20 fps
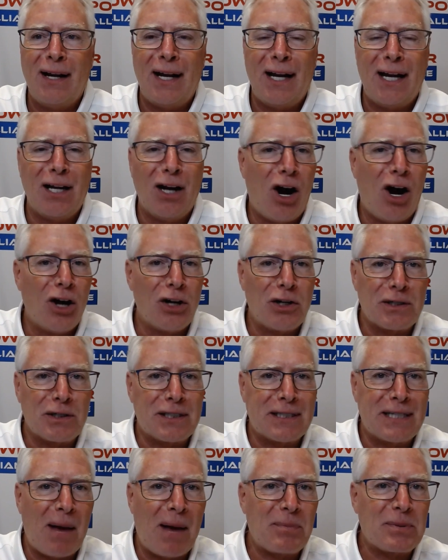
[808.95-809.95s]
and 100
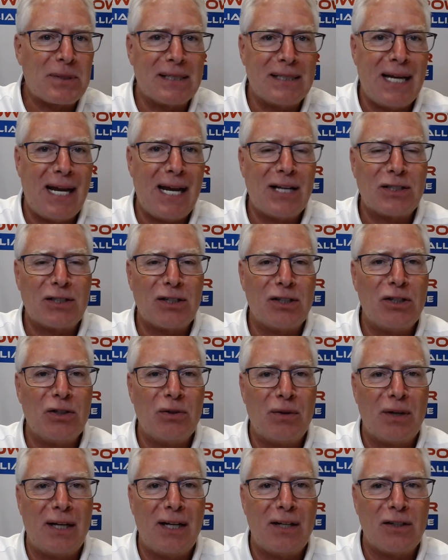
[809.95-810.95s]
steps it takes to
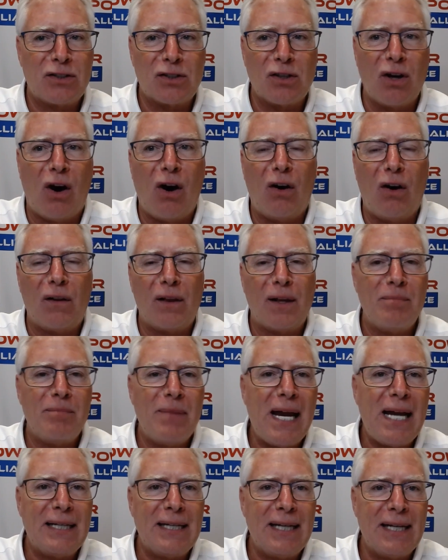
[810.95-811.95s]
do an install and
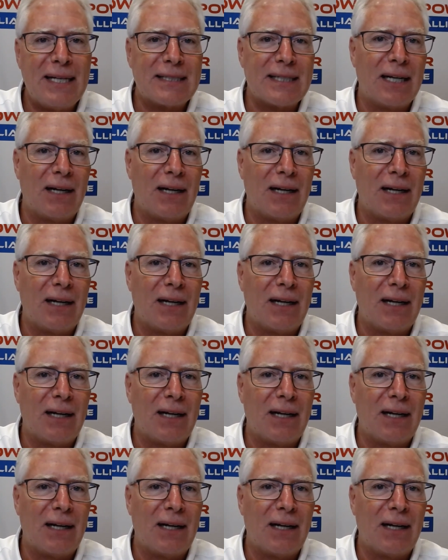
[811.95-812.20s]
maintenance.